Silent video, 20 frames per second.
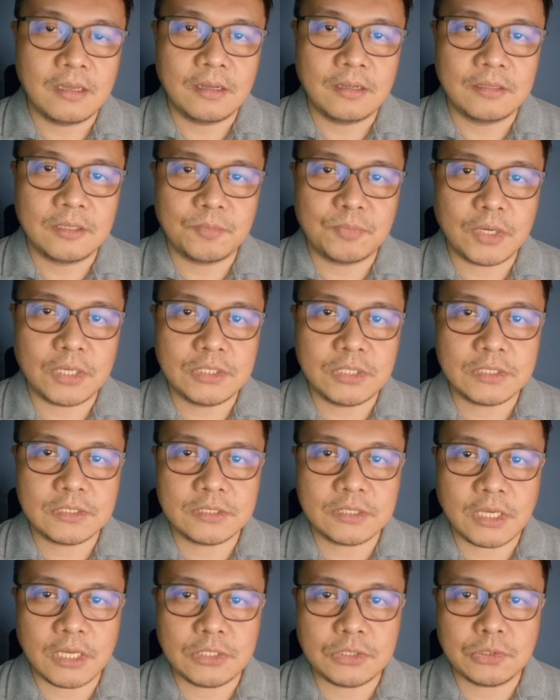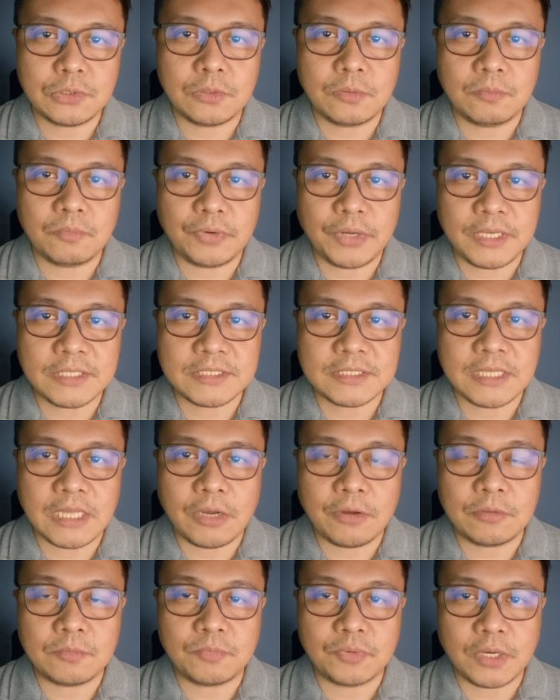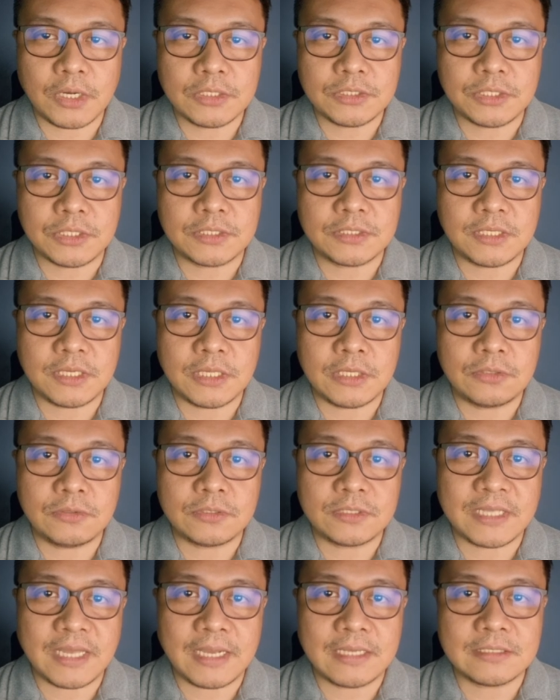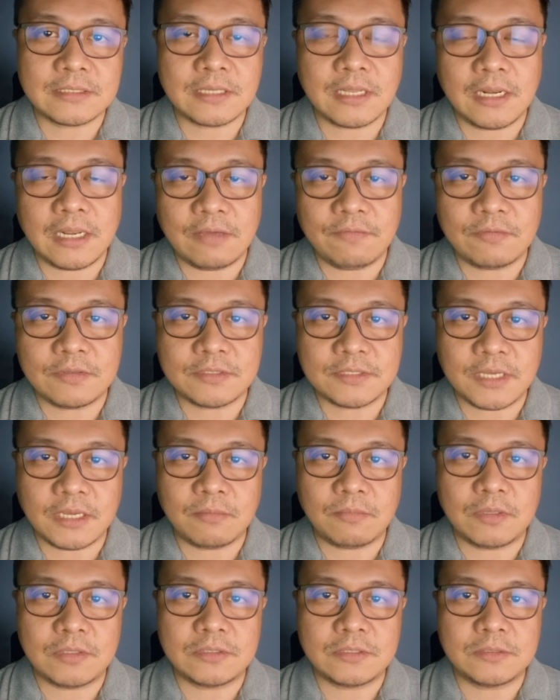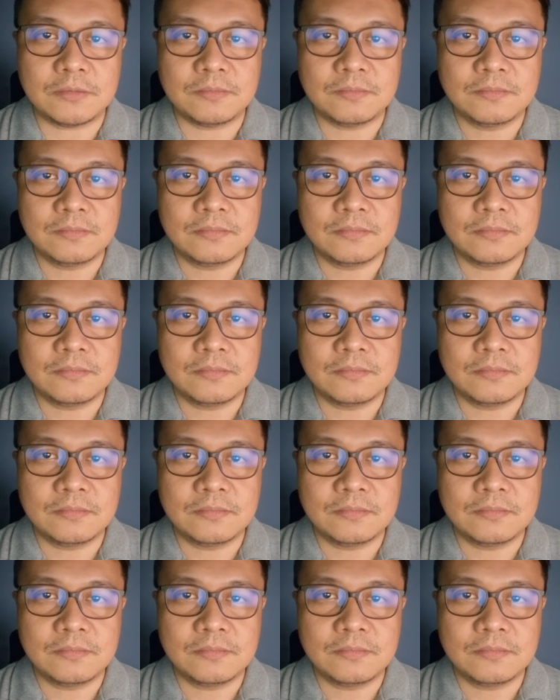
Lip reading: The project schedule breaks down projects into task-level segments,